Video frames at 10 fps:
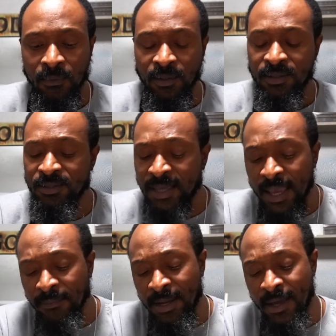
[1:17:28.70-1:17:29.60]

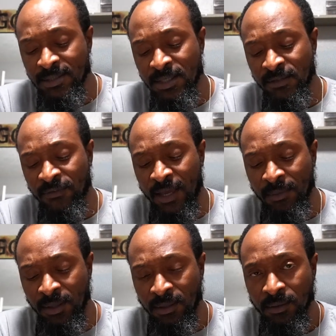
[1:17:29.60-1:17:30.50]
Same nonsense,
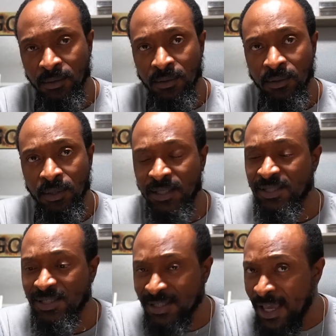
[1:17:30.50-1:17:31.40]
family. It's
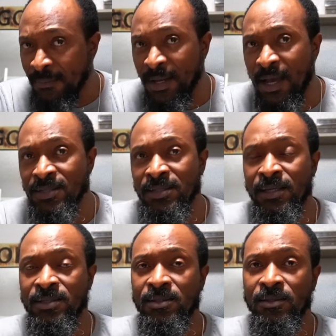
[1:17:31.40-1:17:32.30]
the same
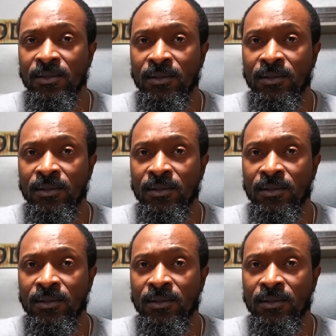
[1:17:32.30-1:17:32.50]
nonsense.